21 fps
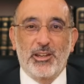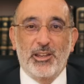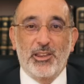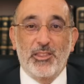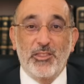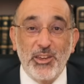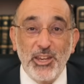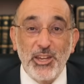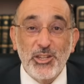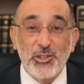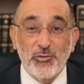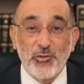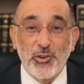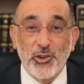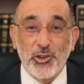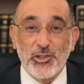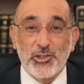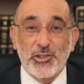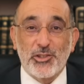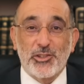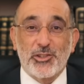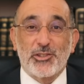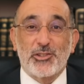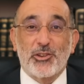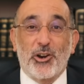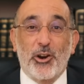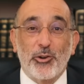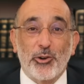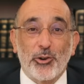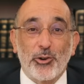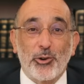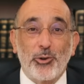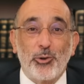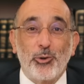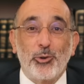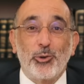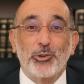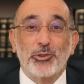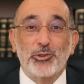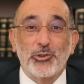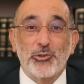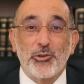These verses are a
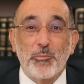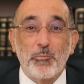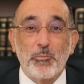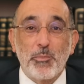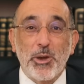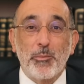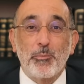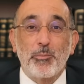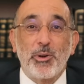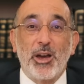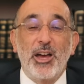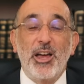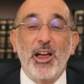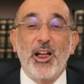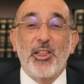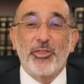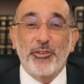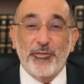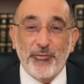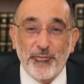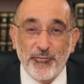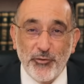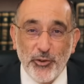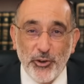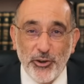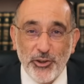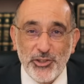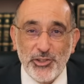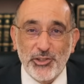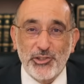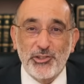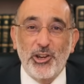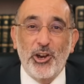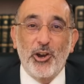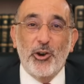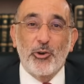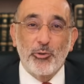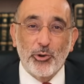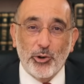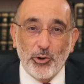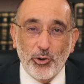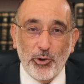call to remember the first
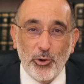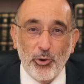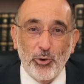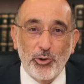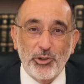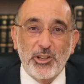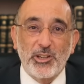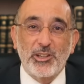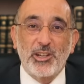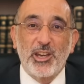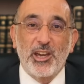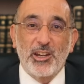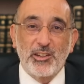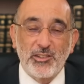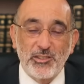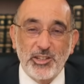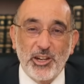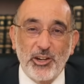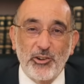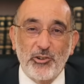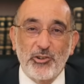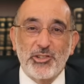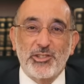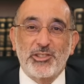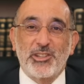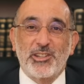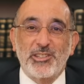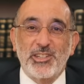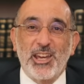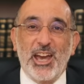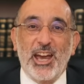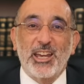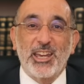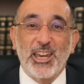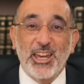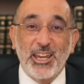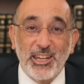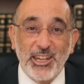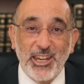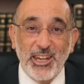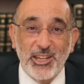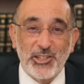recorded terrorist attack
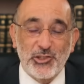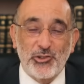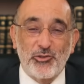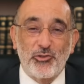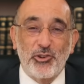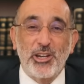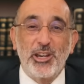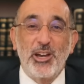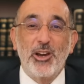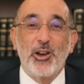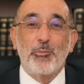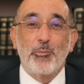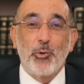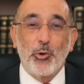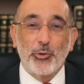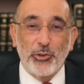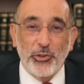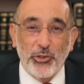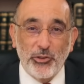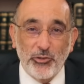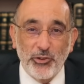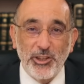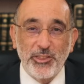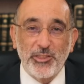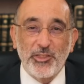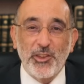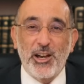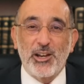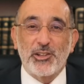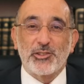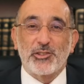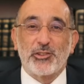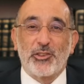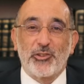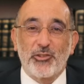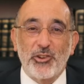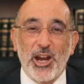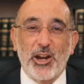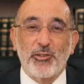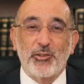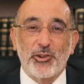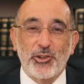in history more than
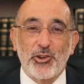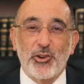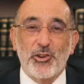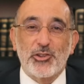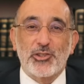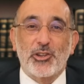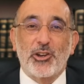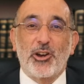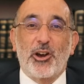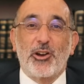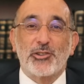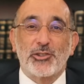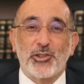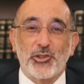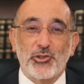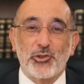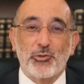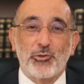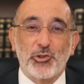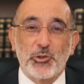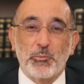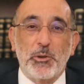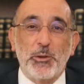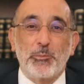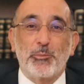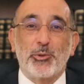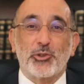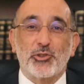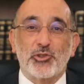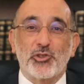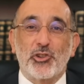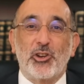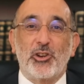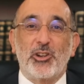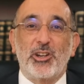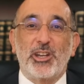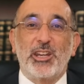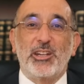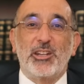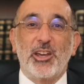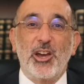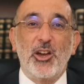3,300 years ago as the Jewish people
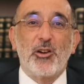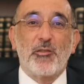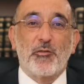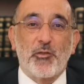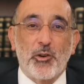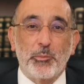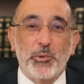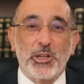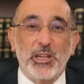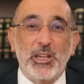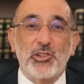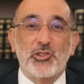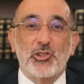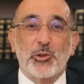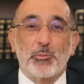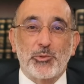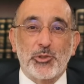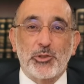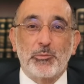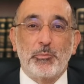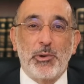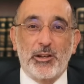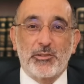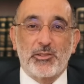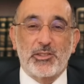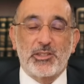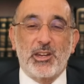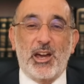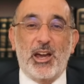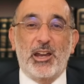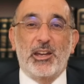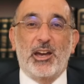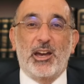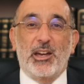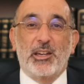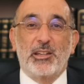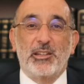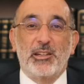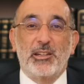journeyed from Egypt to Mount Sinai.